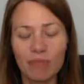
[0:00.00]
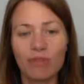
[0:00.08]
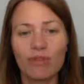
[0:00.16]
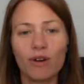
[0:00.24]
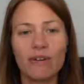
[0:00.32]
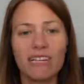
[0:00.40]

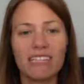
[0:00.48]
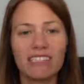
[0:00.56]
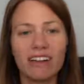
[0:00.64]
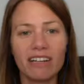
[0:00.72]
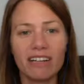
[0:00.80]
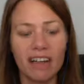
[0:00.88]
Before we
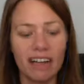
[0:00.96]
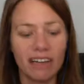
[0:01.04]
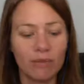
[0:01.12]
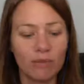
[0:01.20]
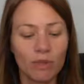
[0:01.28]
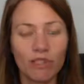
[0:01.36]
get started,
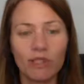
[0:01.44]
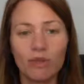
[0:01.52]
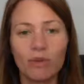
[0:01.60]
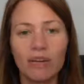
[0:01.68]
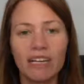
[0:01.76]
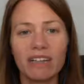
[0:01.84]
I will
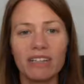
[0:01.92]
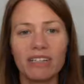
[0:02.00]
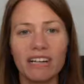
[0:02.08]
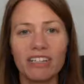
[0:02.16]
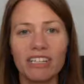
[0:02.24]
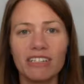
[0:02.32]
do quick
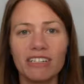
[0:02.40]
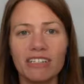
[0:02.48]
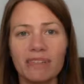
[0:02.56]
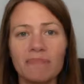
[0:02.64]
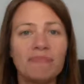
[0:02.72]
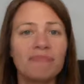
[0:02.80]

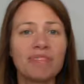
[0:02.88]
introductions.